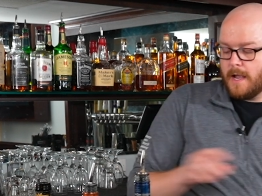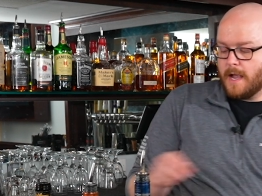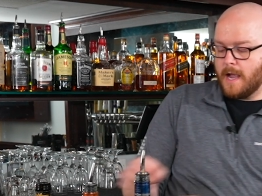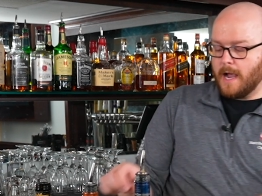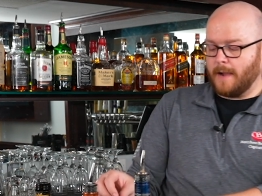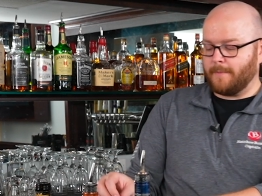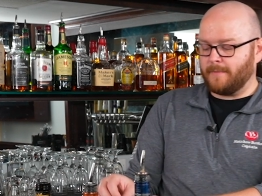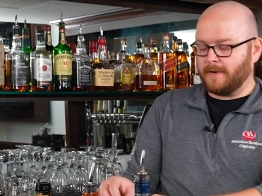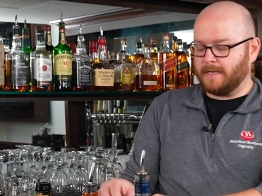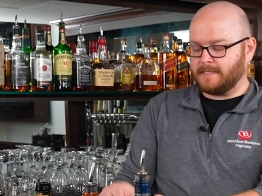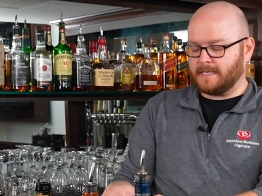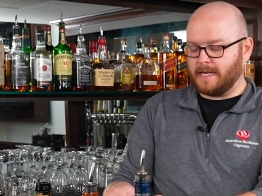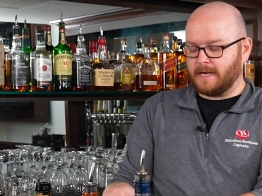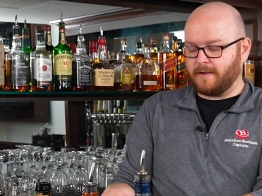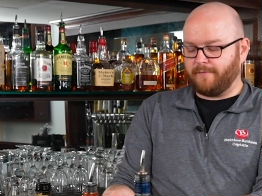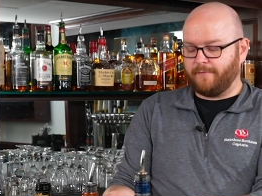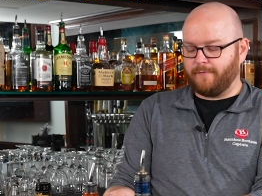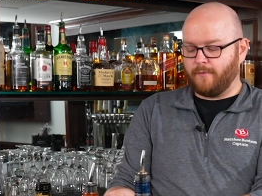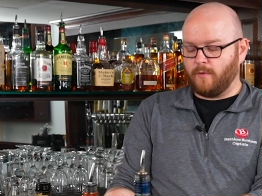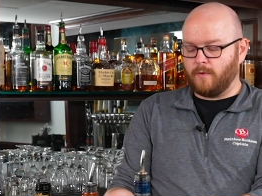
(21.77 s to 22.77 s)
I'm going to
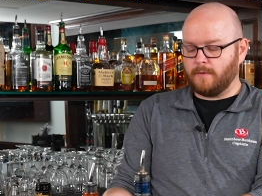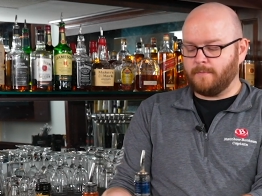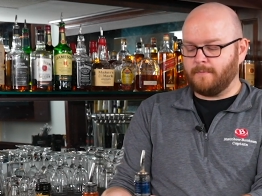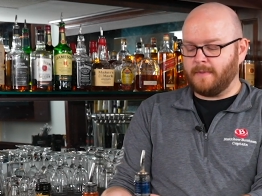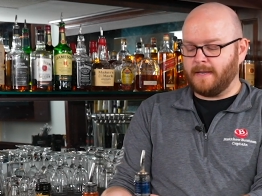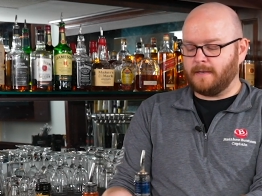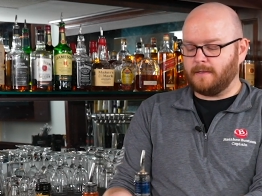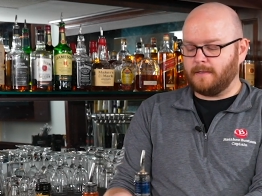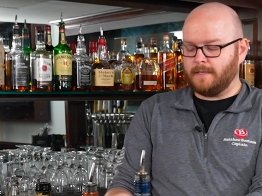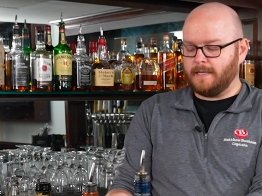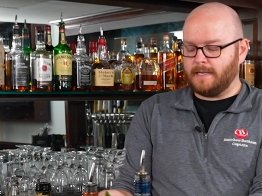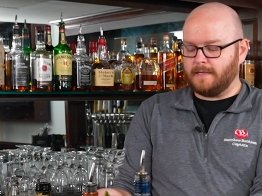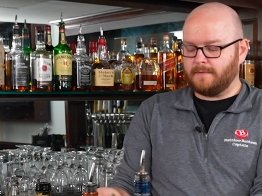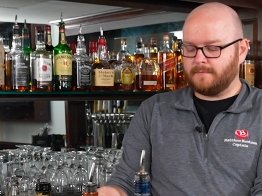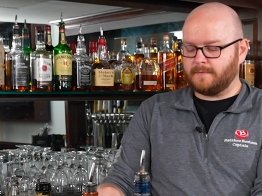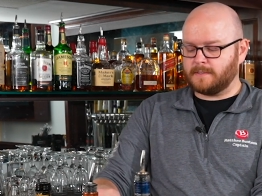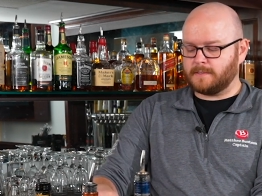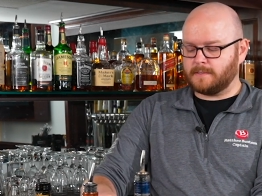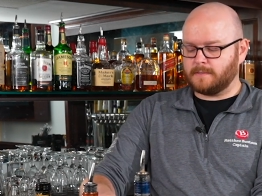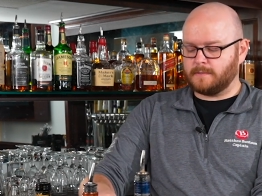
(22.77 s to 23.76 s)
take 4 mint
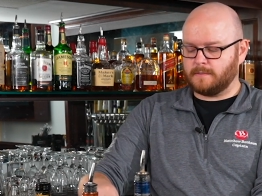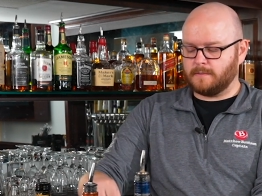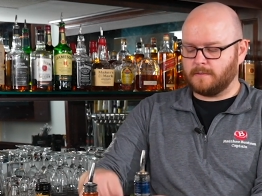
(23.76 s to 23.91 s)
leaves,